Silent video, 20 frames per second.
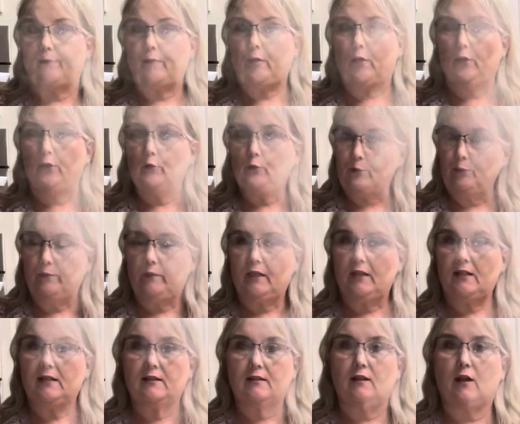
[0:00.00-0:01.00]
home.
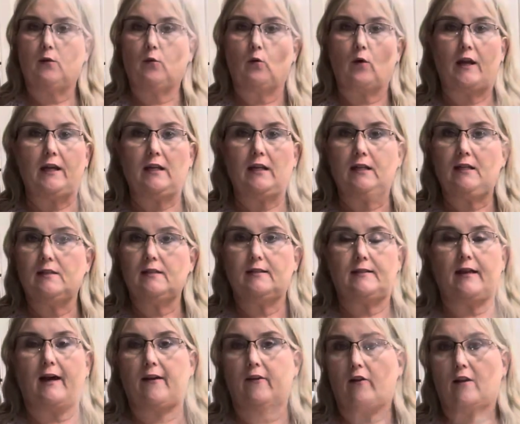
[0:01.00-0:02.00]
It's a rainy
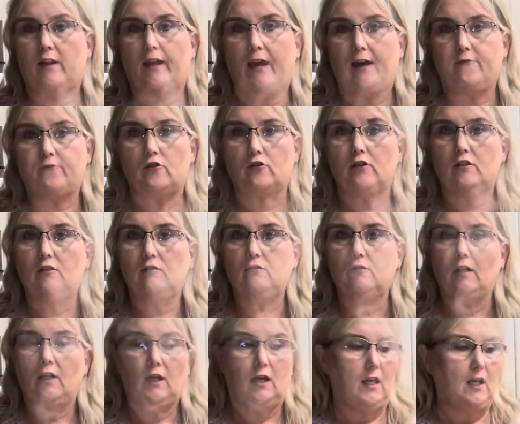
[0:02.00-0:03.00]
Saturday afternoon,
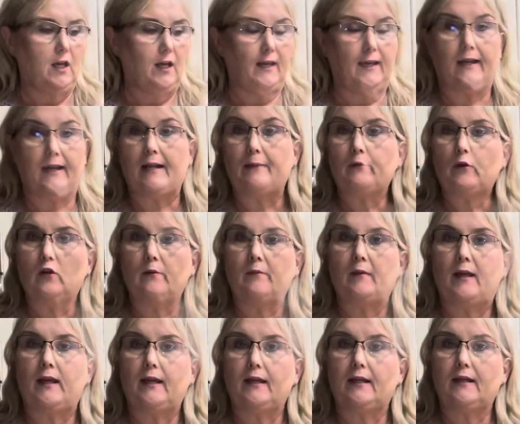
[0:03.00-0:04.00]
and I'm going to
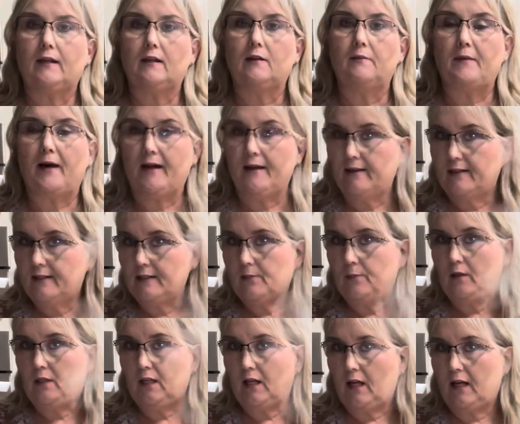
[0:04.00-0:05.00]
make my
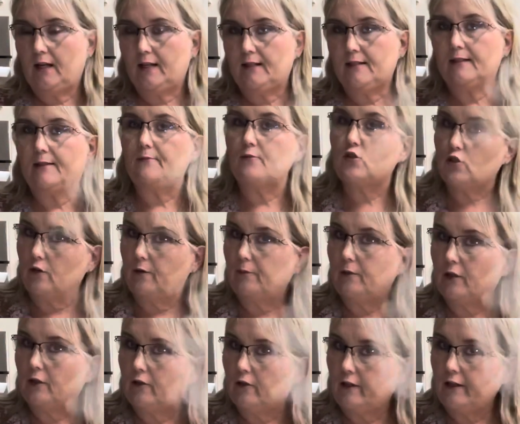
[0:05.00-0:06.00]
husband and I some shrimp
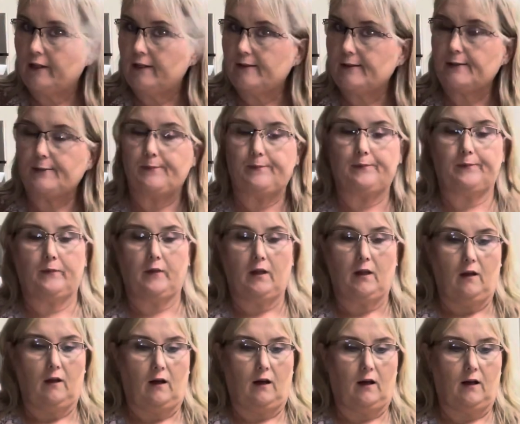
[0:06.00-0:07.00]
and grits.
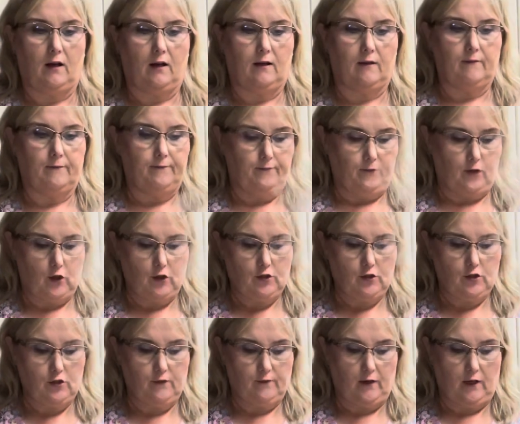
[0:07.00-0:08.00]

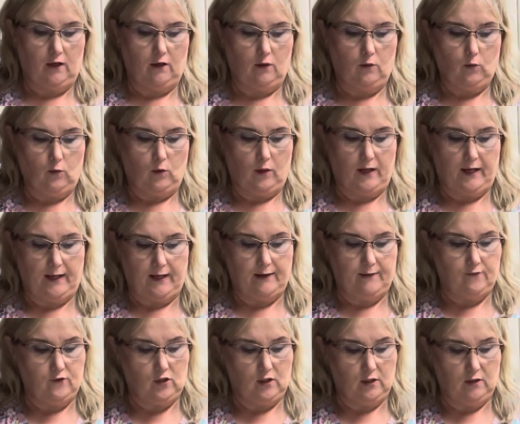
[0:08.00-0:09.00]
First of all, what I
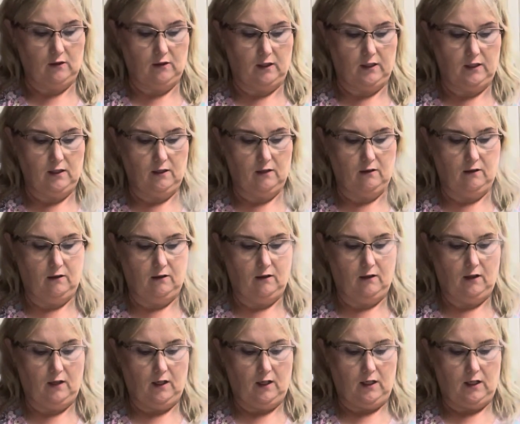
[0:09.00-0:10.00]
have done
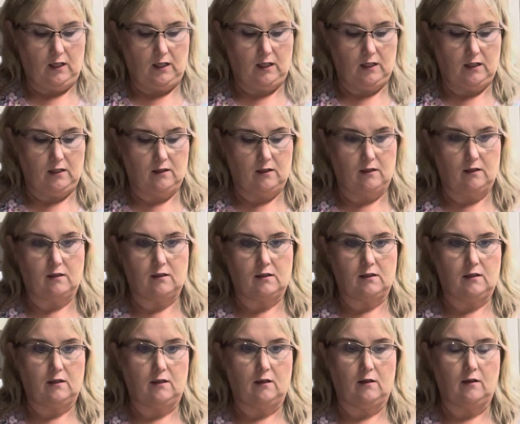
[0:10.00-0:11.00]
is